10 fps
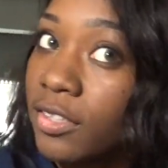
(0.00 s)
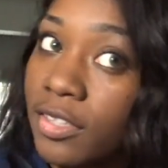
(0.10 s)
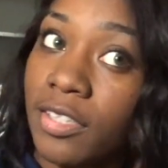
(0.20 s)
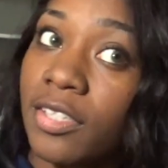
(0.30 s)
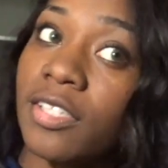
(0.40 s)

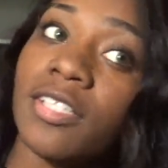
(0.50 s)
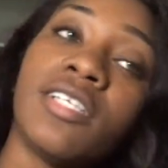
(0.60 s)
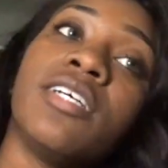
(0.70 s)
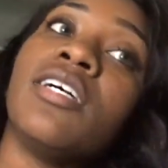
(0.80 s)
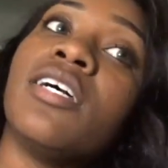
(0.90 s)

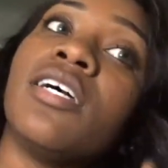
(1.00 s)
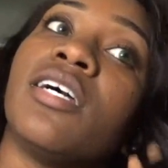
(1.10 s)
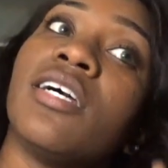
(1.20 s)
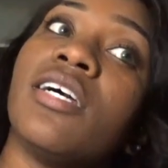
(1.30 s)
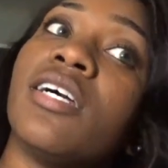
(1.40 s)

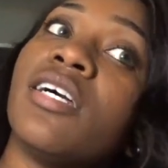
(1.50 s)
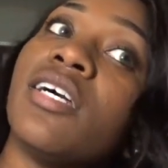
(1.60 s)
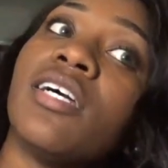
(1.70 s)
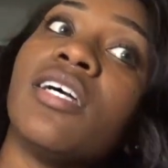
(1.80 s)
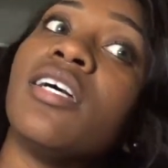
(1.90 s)

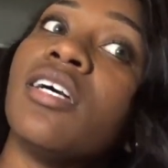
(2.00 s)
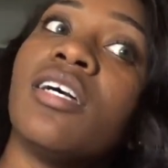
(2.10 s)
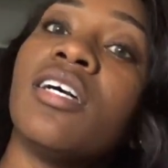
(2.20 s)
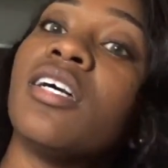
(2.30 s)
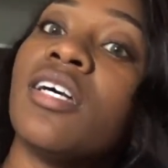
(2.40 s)

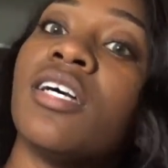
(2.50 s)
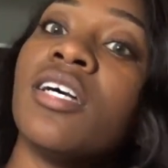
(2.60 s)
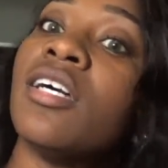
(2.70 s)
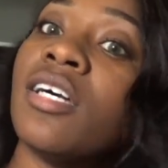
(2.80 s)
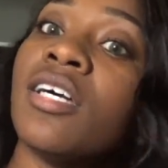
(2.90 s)

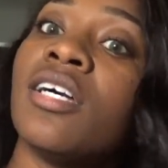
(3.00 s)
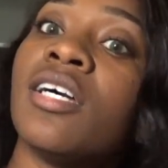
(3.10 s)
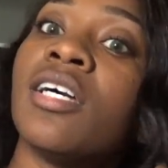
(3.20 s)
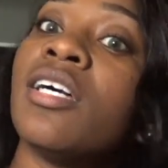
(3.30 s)
Nobody speaks.